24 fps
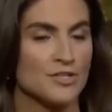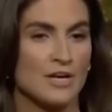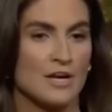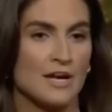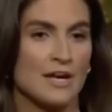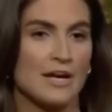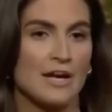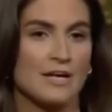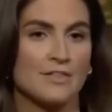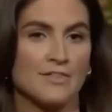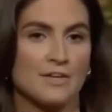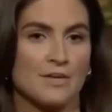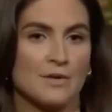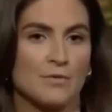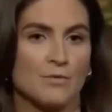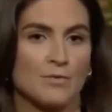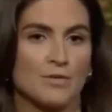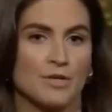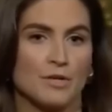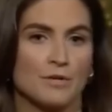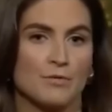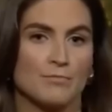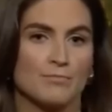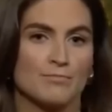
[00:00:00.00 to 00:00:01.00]
And I think,
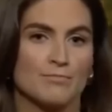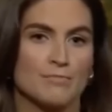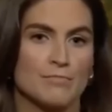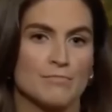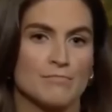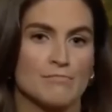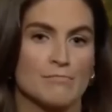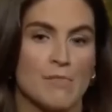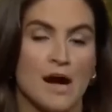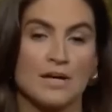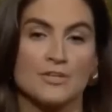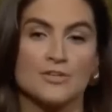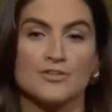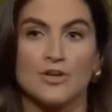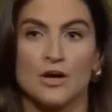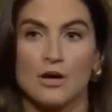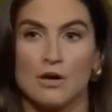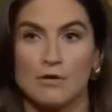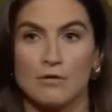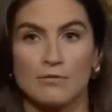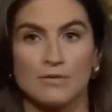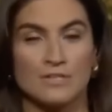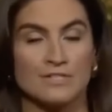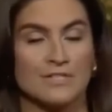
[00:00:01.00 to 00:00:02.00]
you know, my
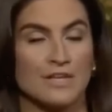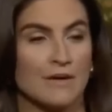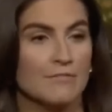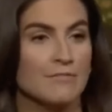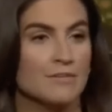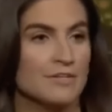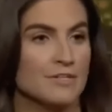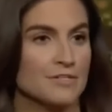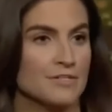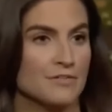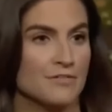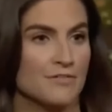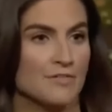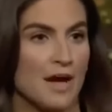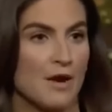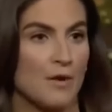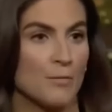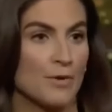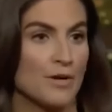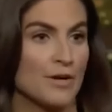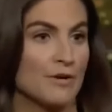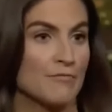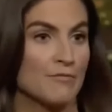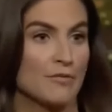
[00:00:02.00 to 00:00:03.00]
show is evidence of
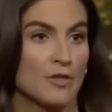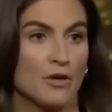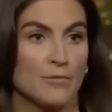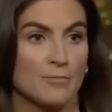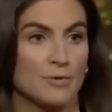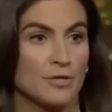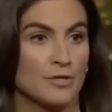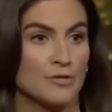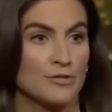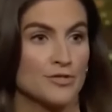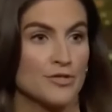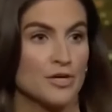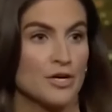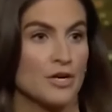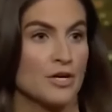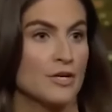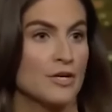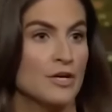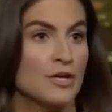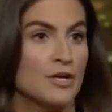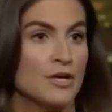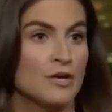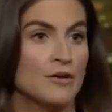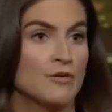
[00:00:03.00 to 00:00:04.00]
that. We have lawmakers
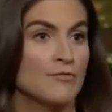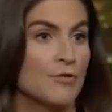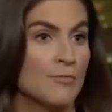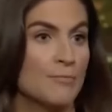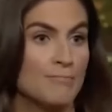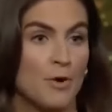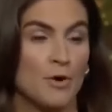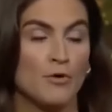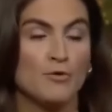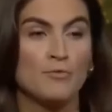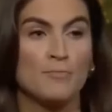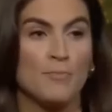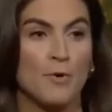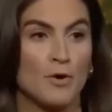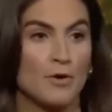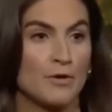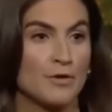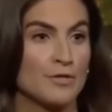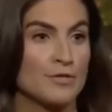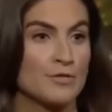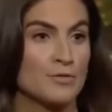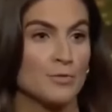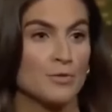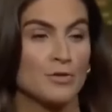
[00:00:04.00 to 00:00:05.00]
on from both
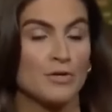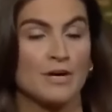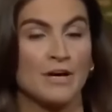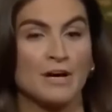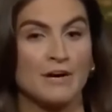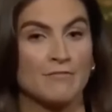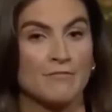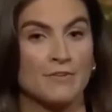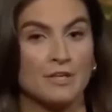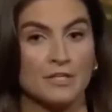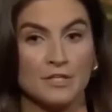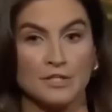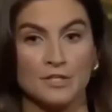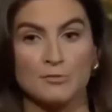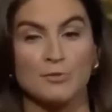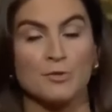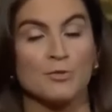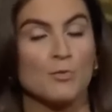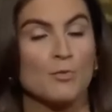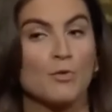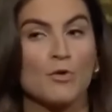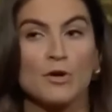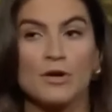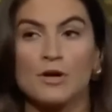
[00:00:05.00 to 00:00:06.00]
parties. We'll have
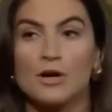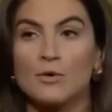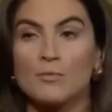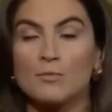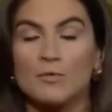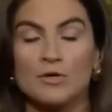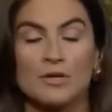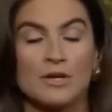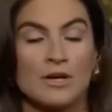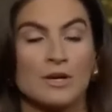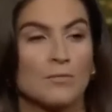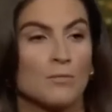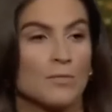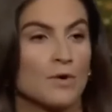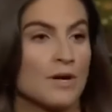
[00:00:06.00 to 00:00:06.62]
Elizabeth Warren on one night.